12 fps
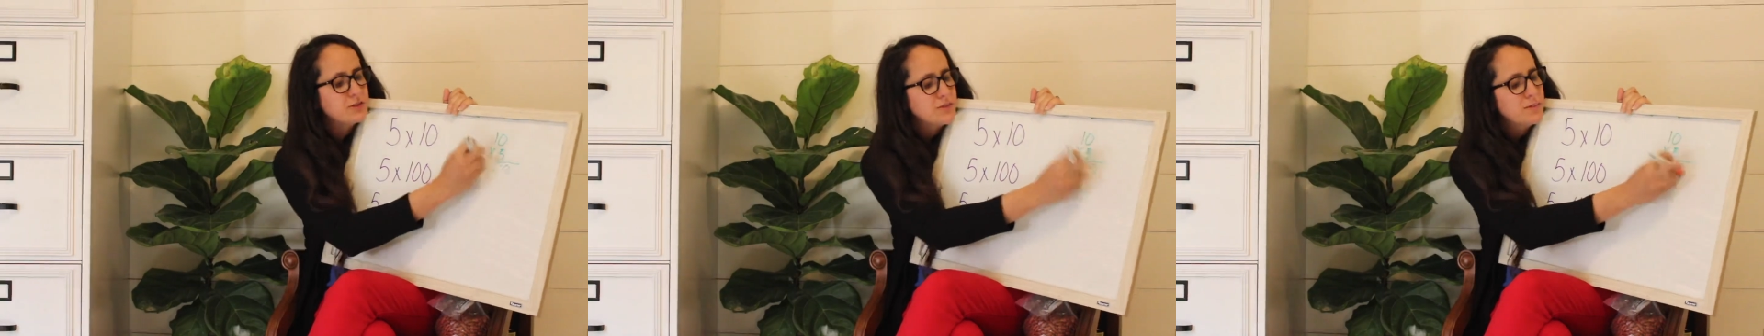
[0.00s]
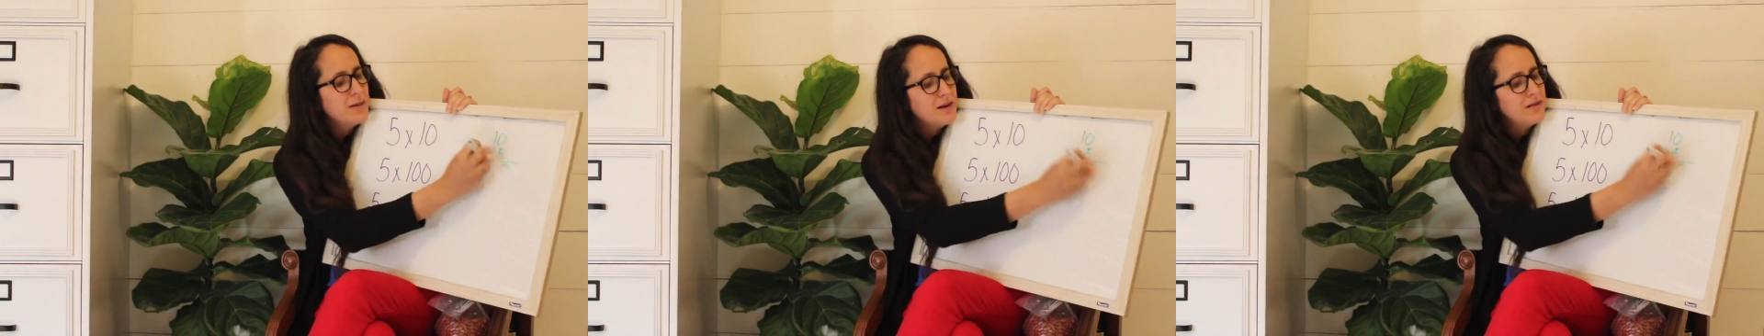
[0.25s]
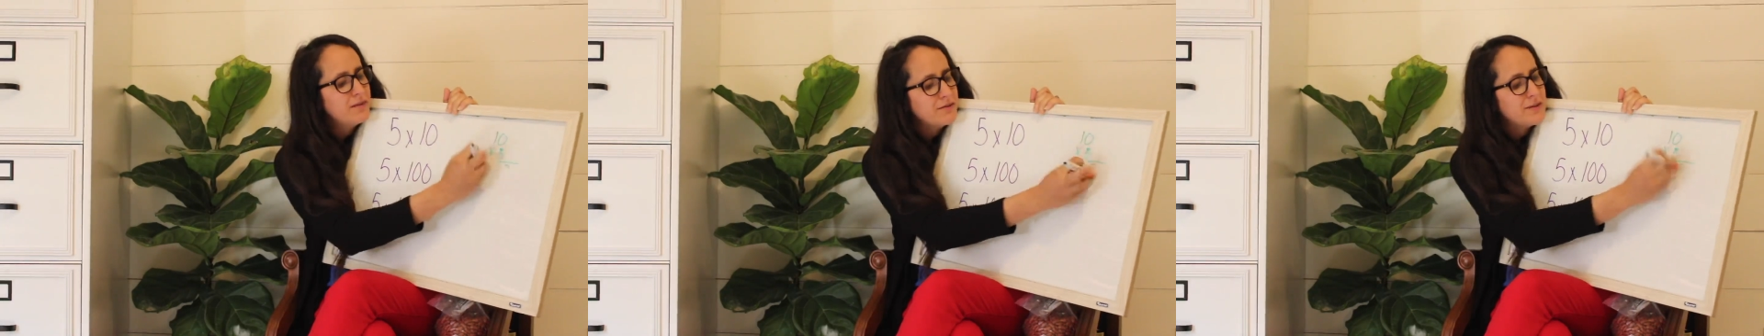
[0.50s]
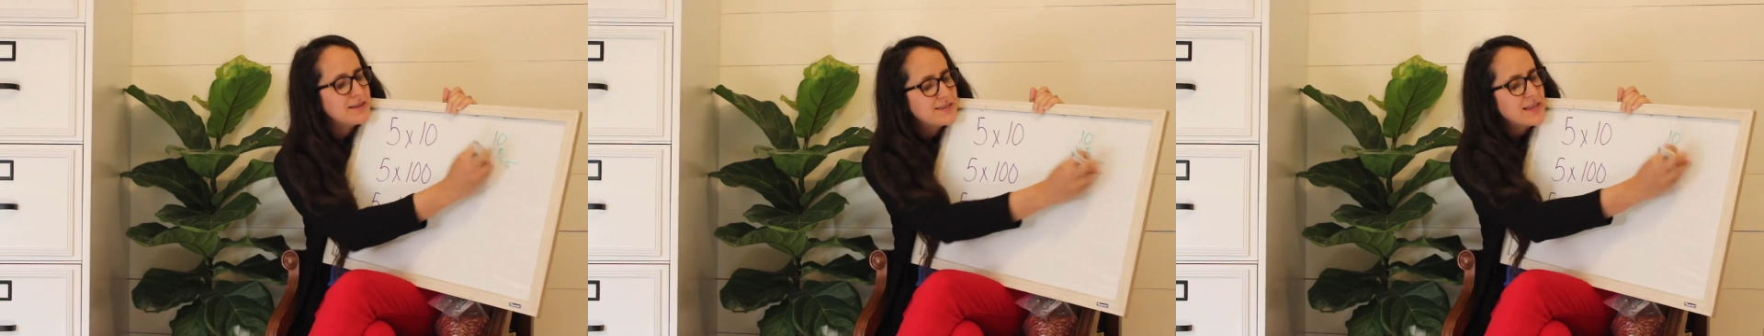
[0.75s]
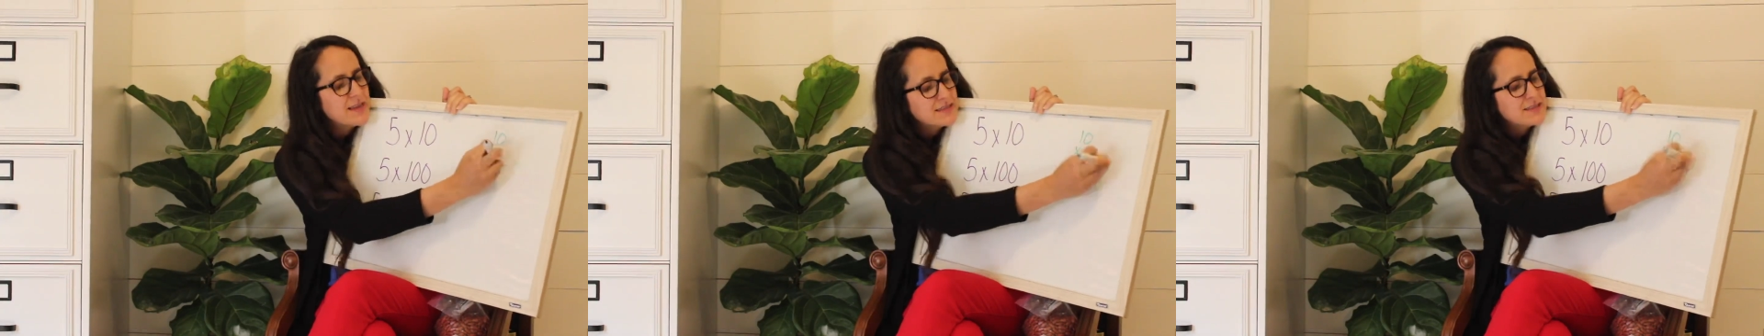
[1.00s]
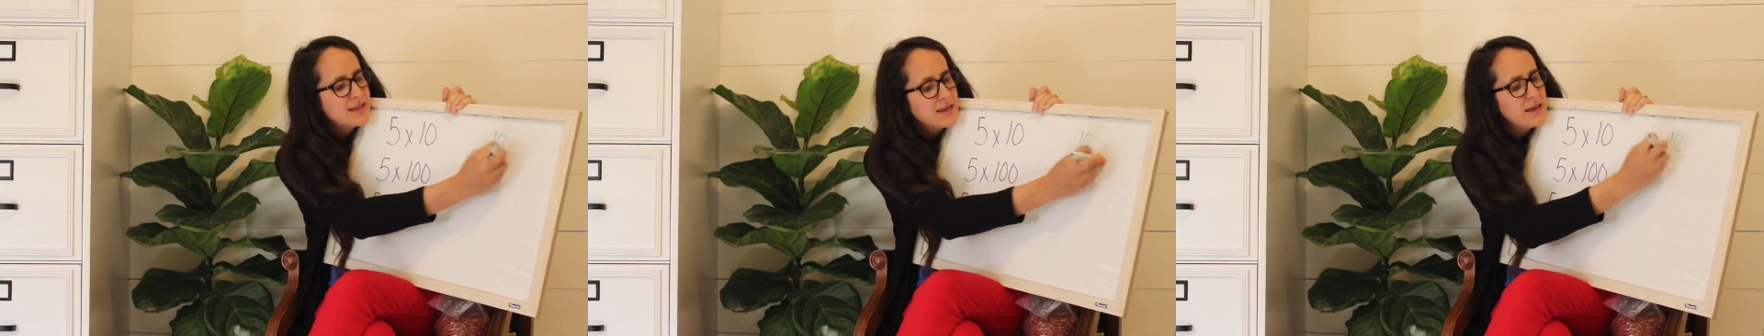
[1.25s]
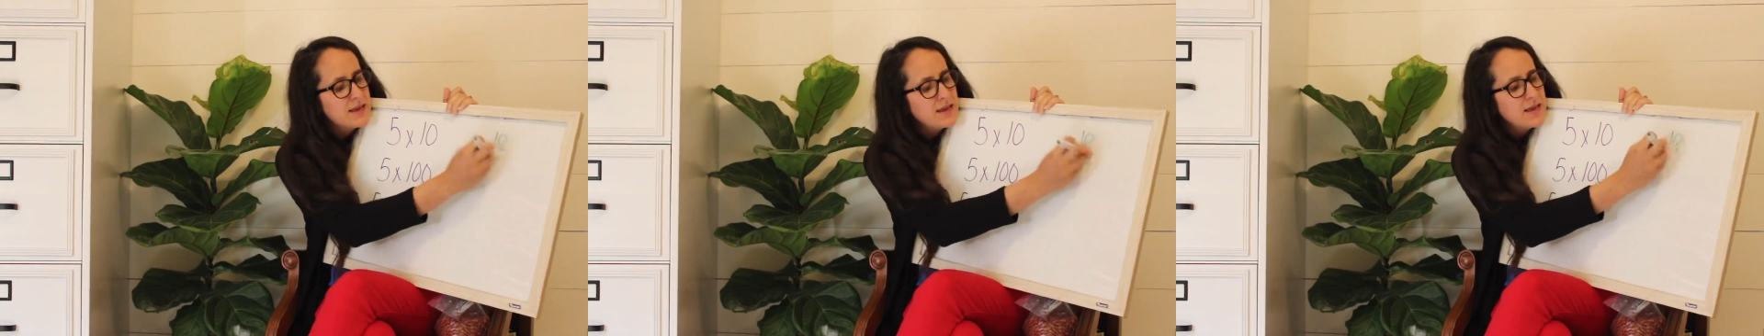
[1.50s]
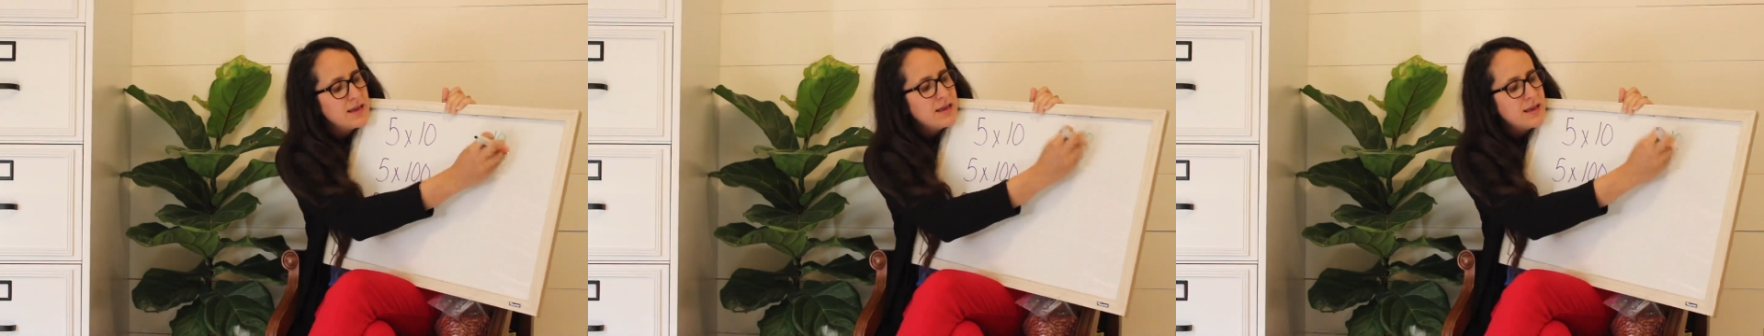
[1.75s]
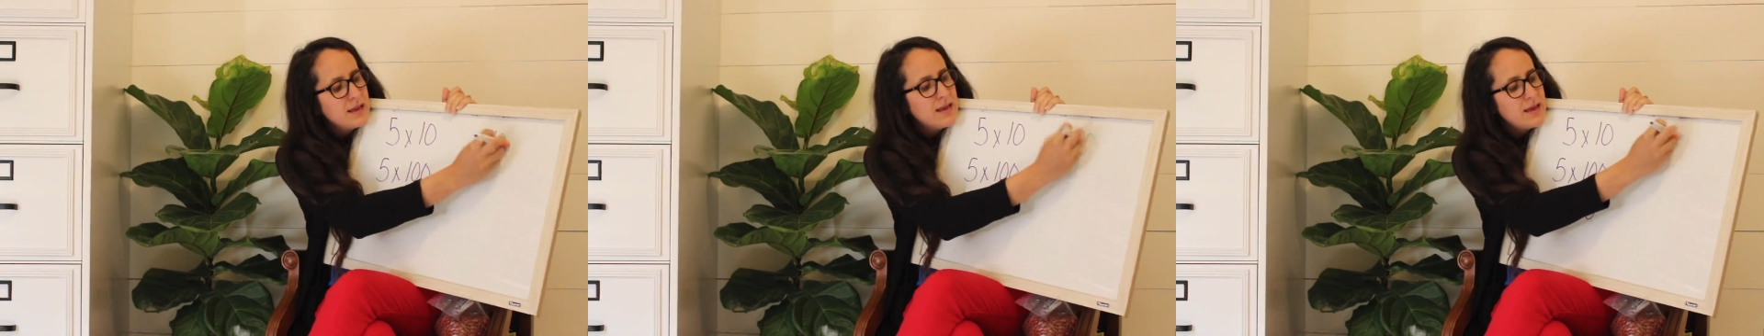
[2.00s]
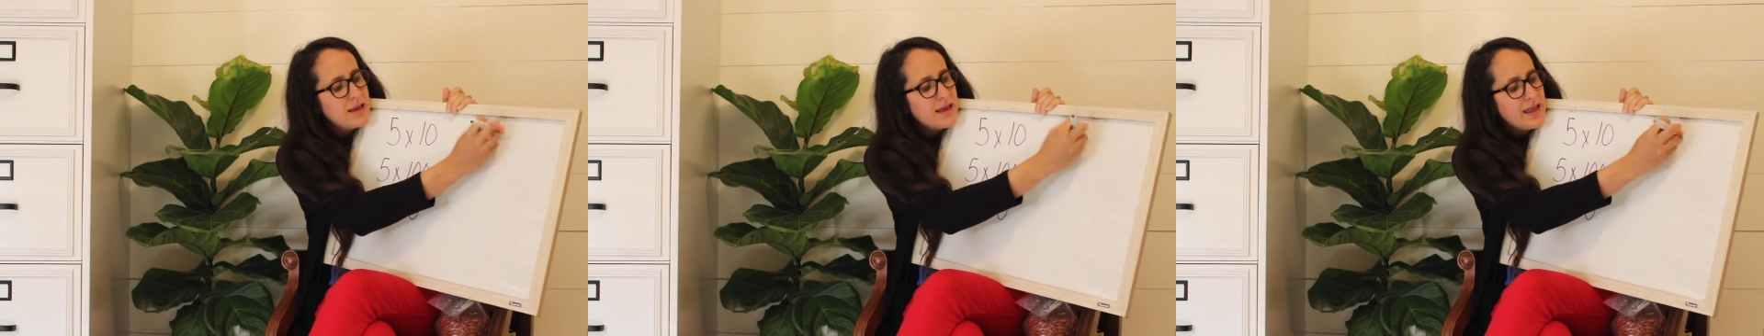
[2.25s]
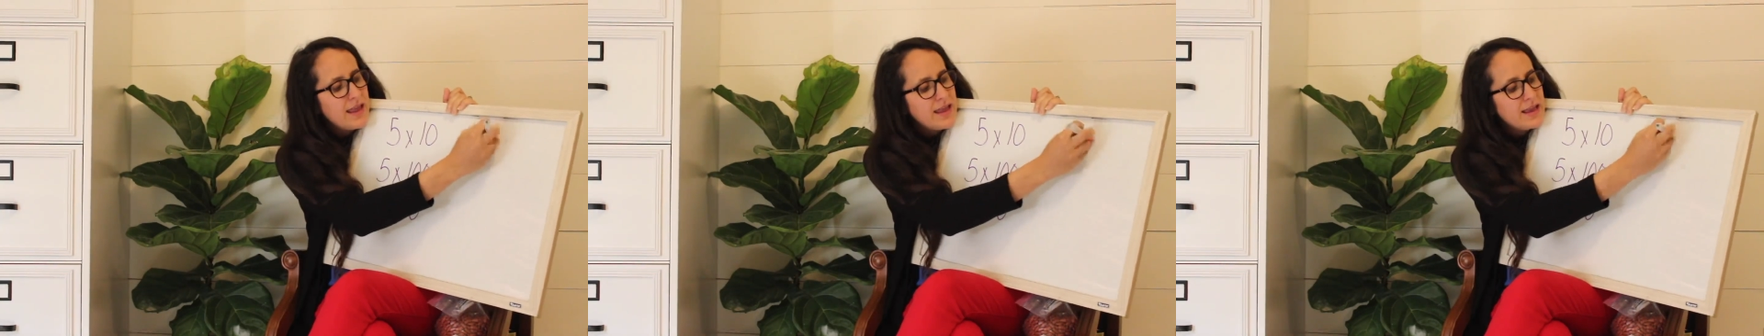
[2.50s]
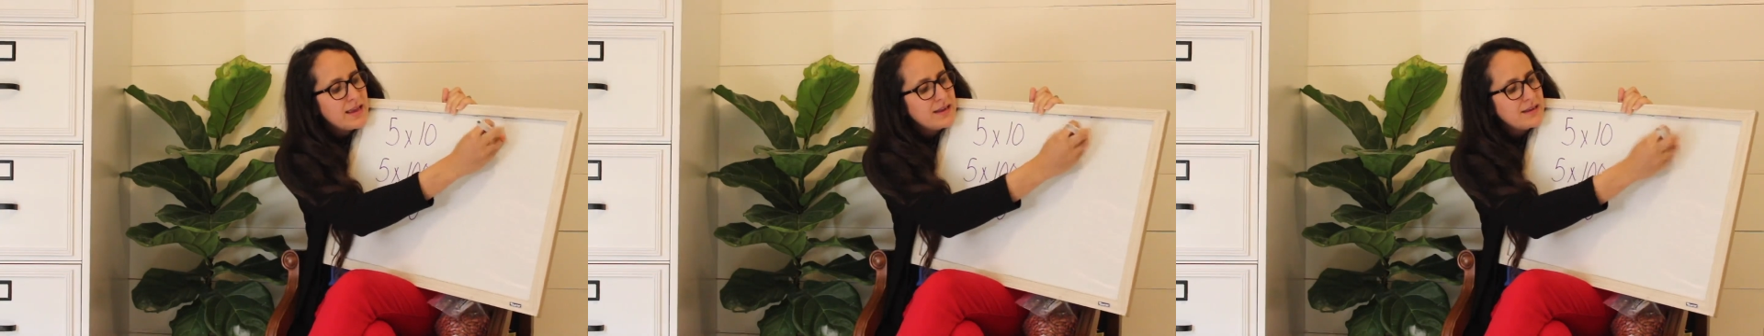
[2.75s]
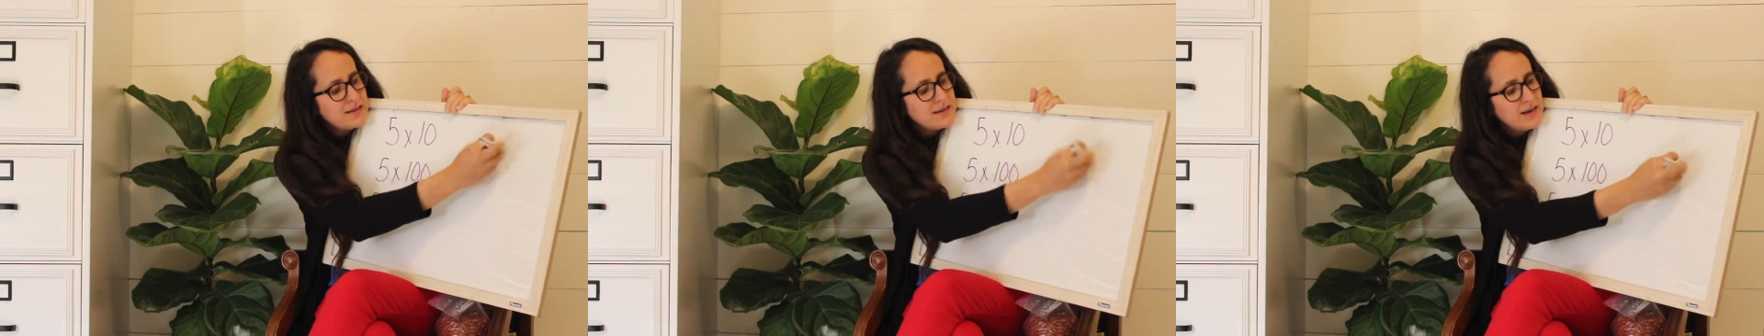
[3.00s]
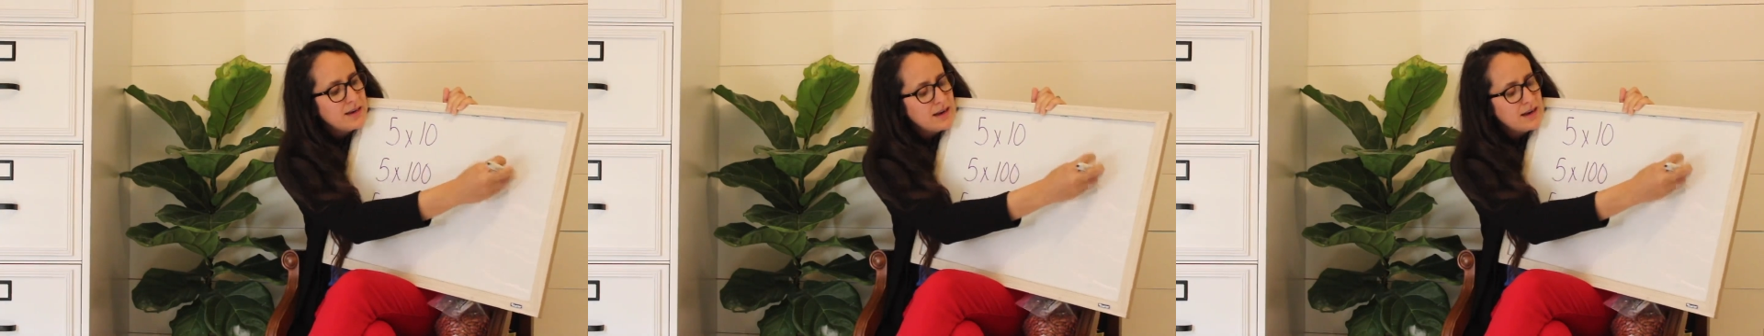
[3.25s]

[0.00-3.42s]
So I'm going to erase this. And